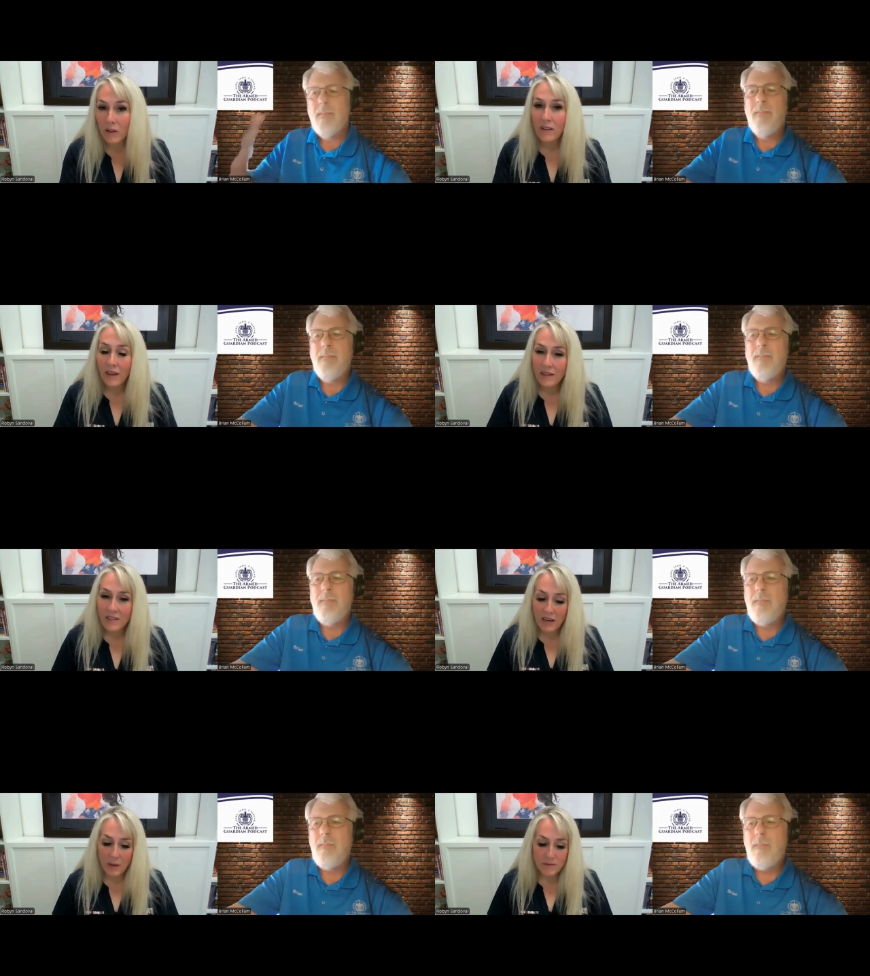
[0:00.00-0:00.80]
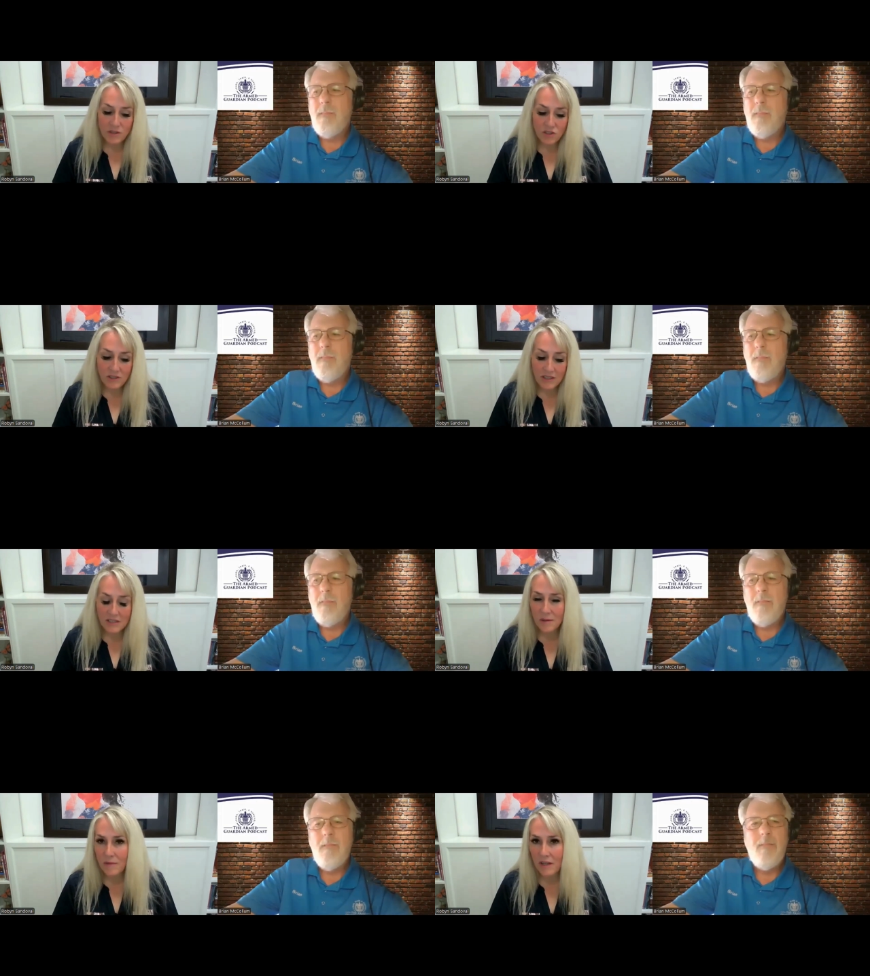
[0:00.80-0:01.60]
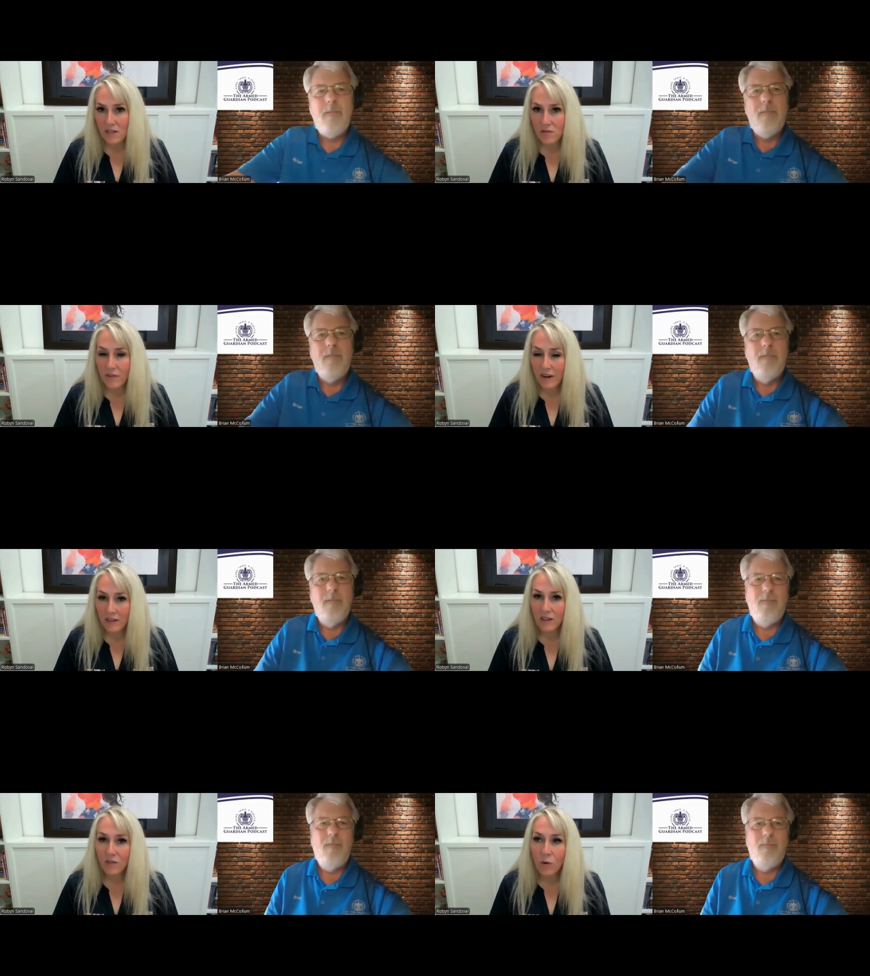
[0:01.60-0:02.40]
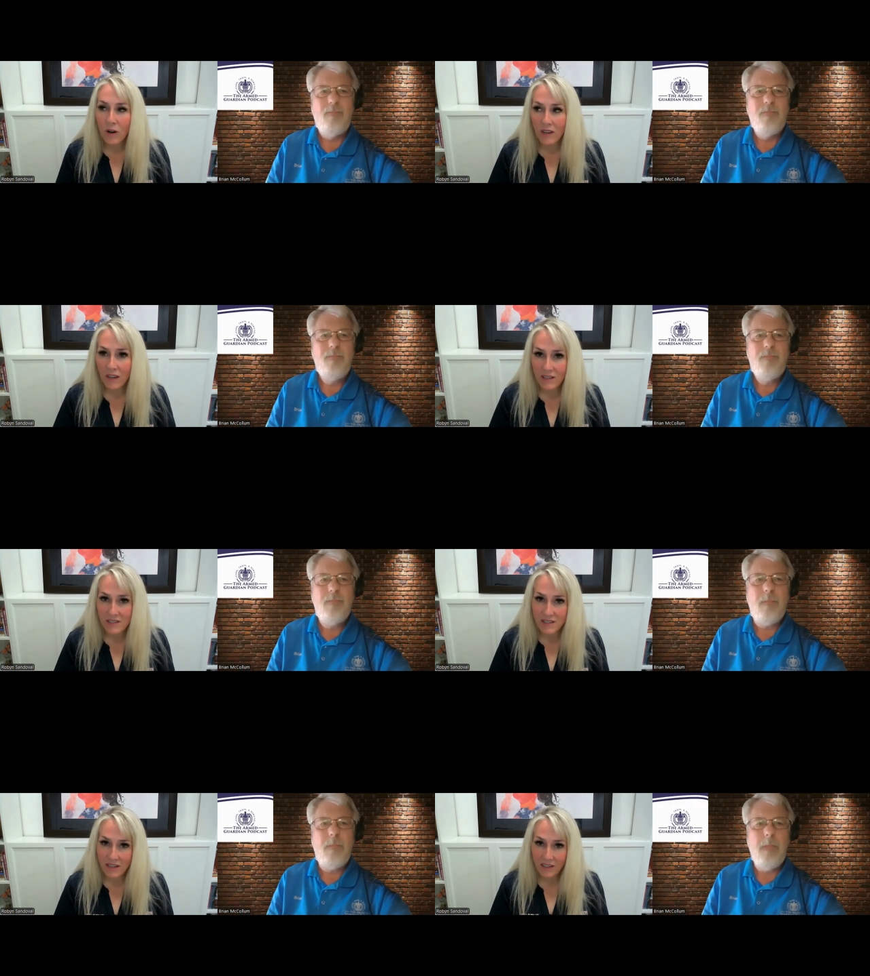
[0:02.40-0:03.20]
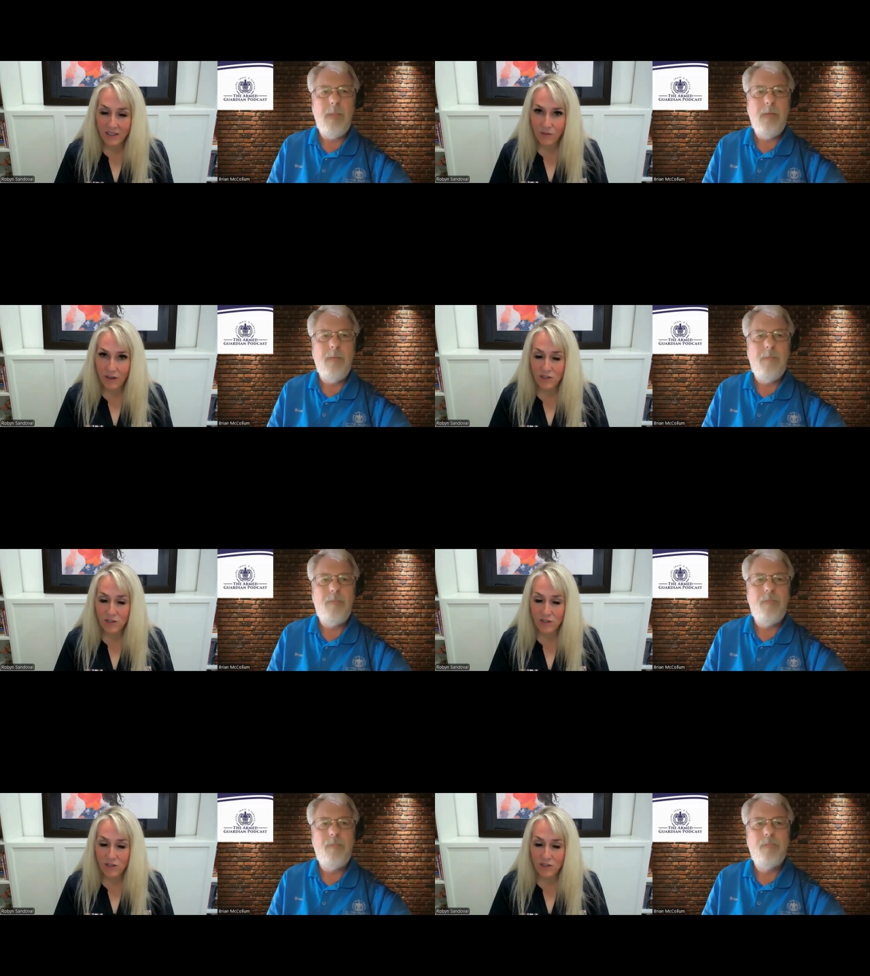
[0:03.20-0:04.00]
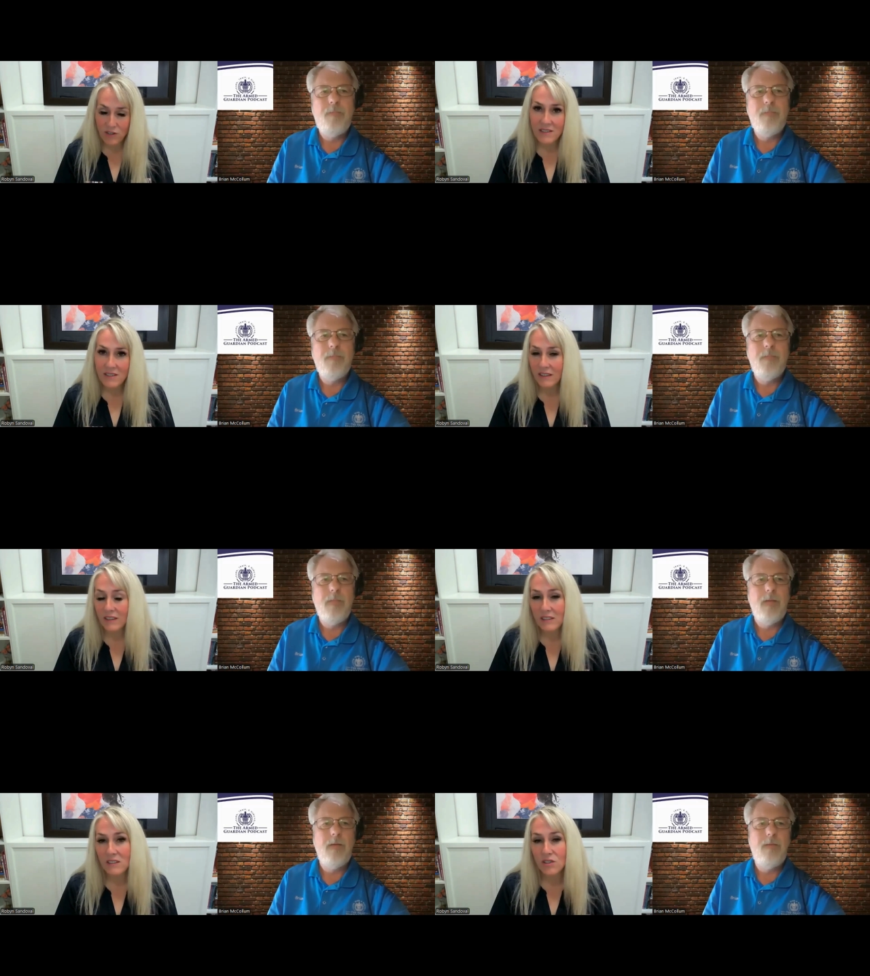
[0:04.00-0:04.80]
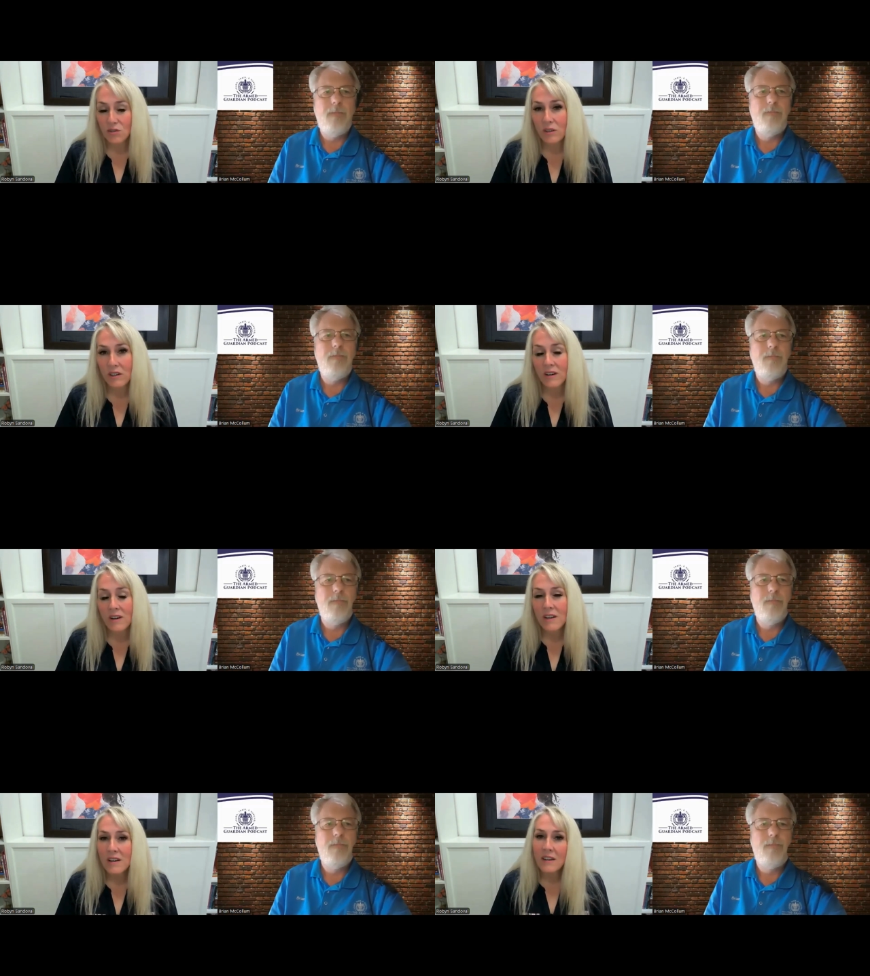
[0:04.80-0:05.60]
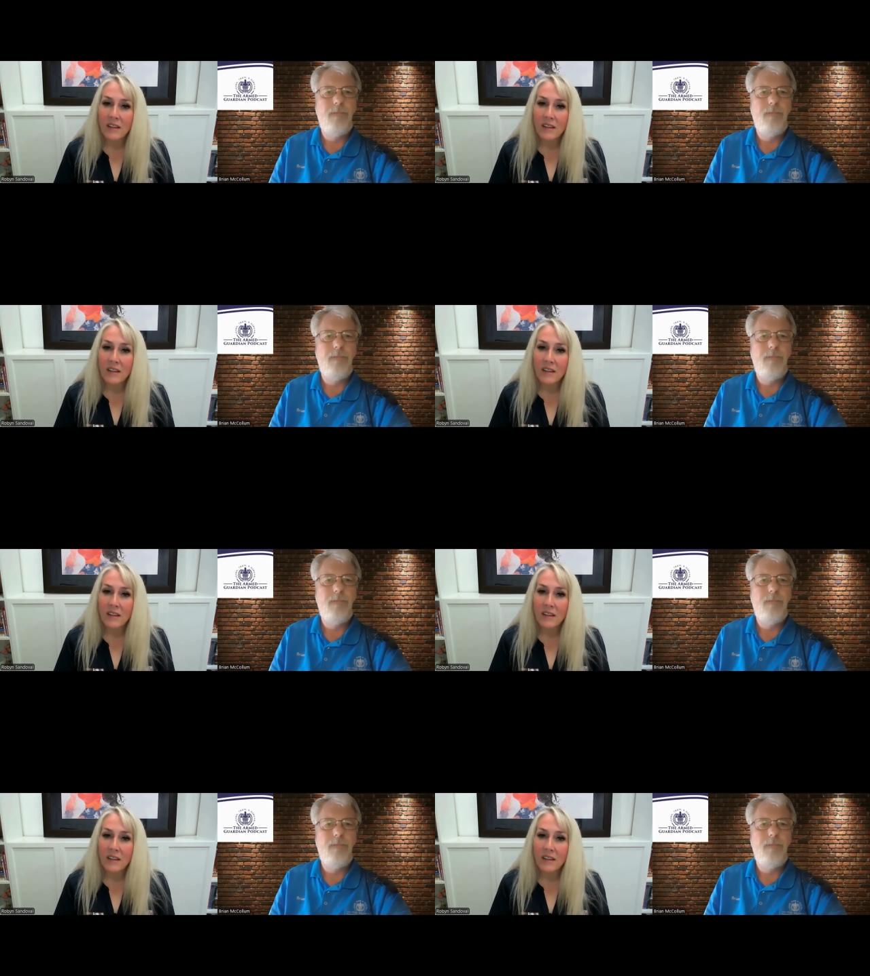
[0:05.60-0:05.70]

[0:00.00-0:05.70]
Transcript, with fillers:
Speaker 1: a lot of times, just the intimidation factor of walking into that gun range or walking into that gun store